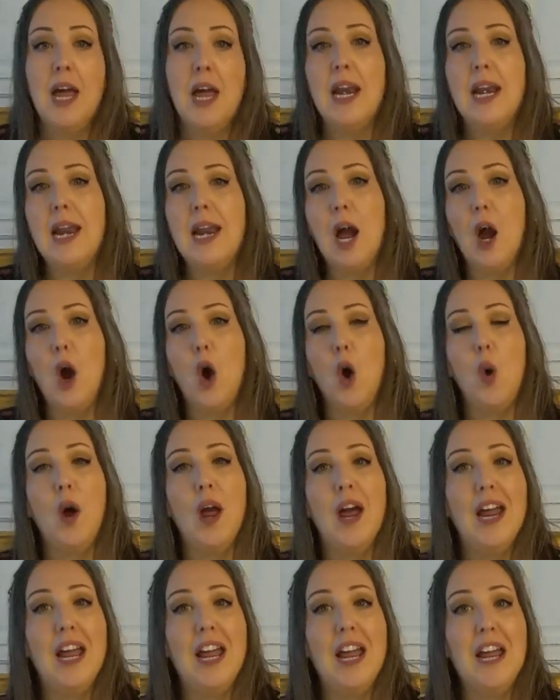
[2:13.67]
Now,
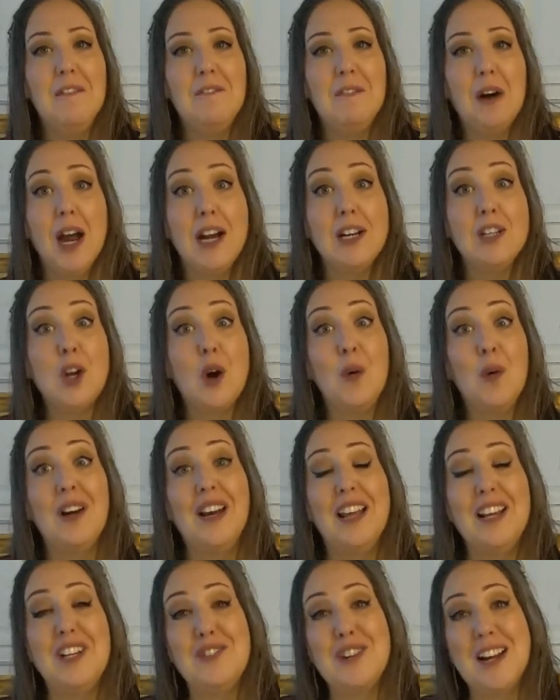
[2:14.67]
if I don't
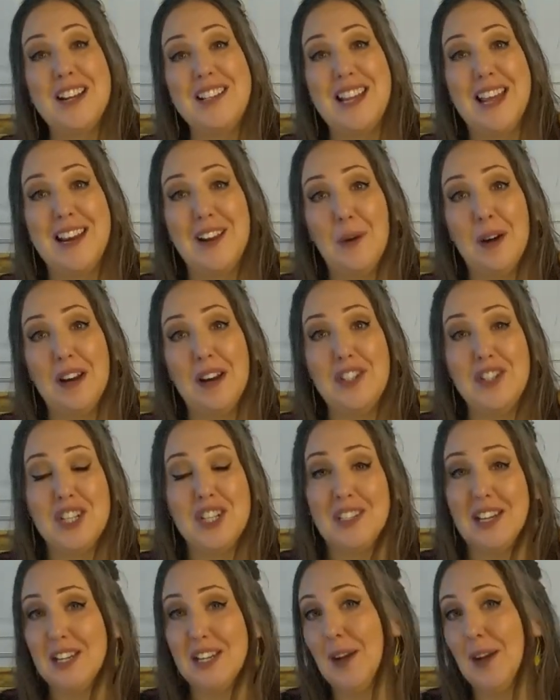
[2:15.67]
address a
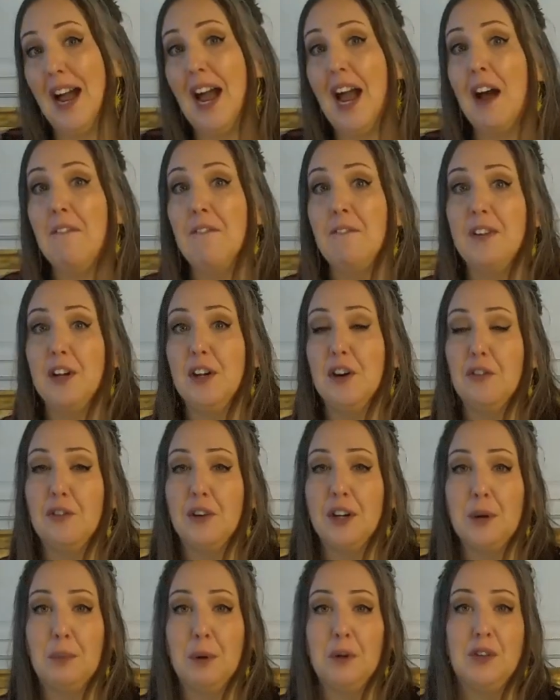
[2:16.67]
question that you have, feel
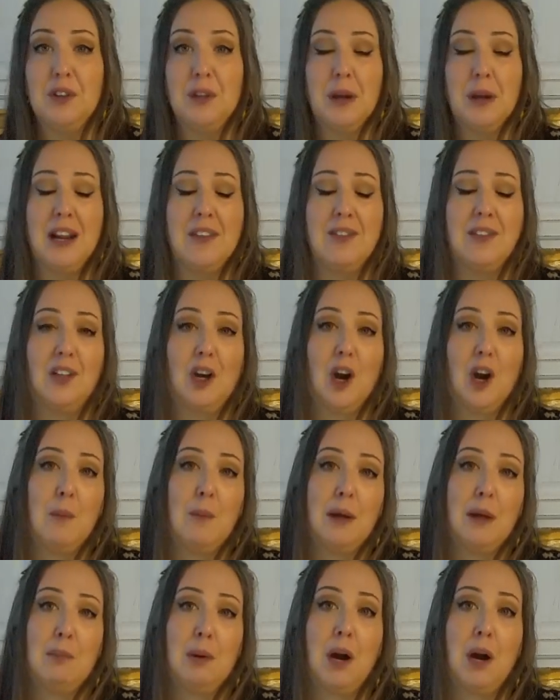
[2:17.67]
free to put that in the
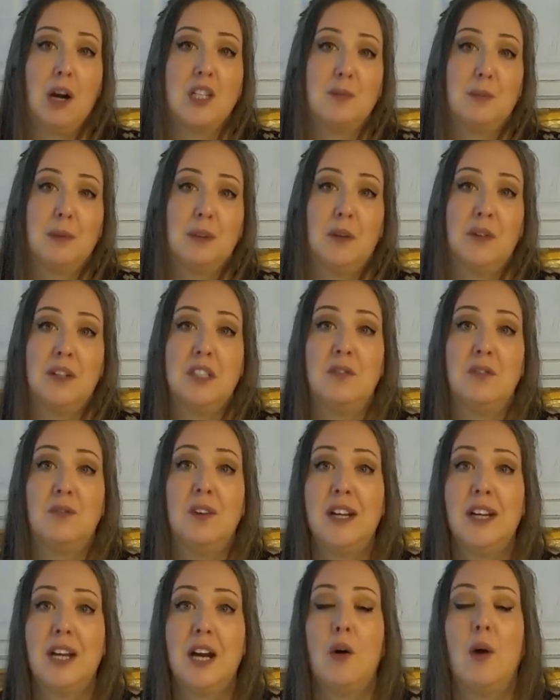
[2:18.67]
comment box below this
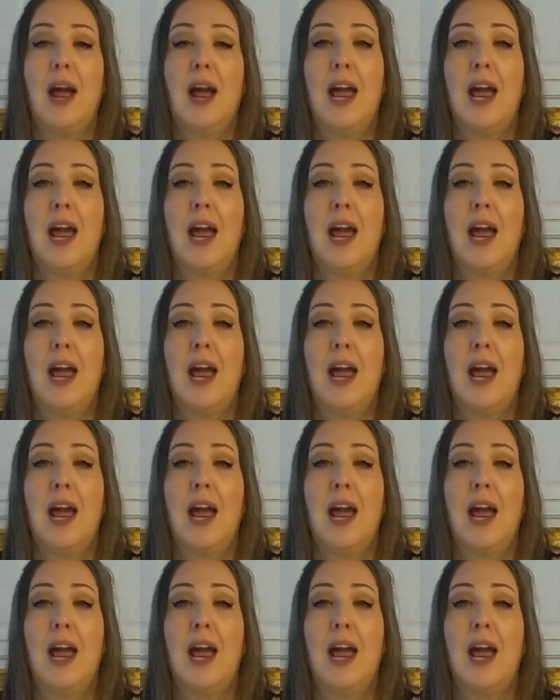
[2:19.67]
video,